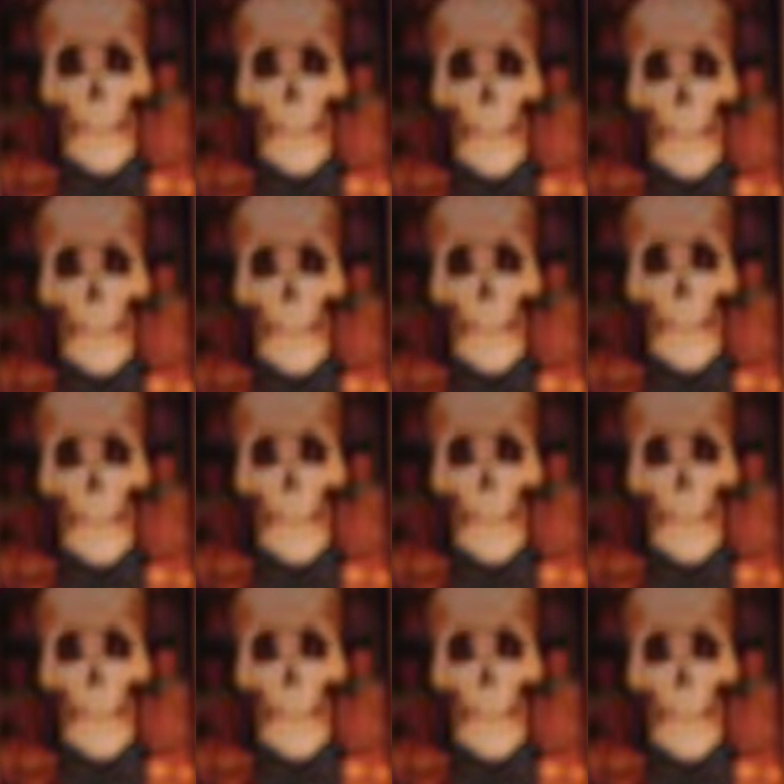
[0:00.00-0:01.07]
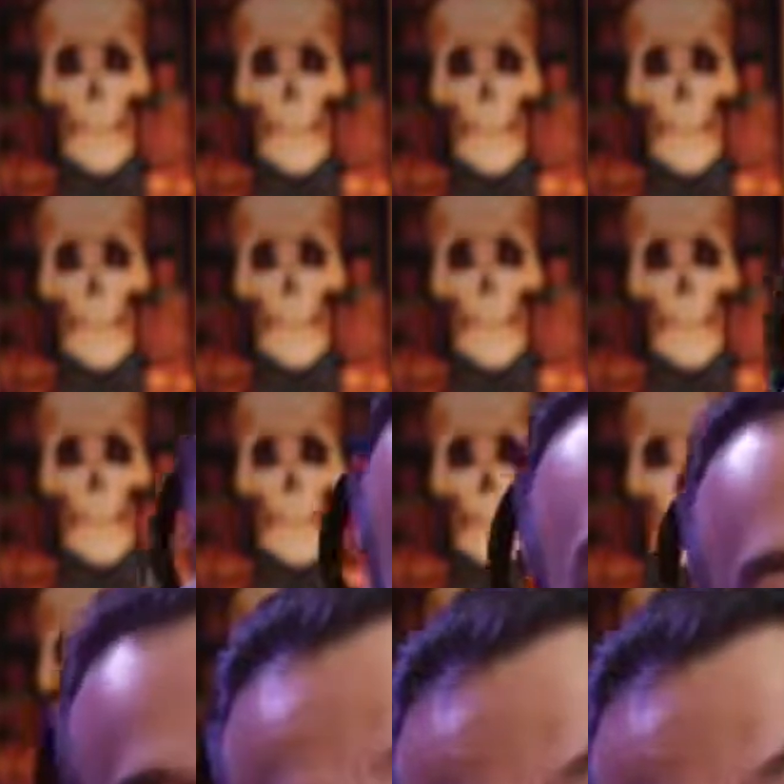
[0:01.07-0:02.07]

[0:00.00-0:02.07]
This person isn't speaking.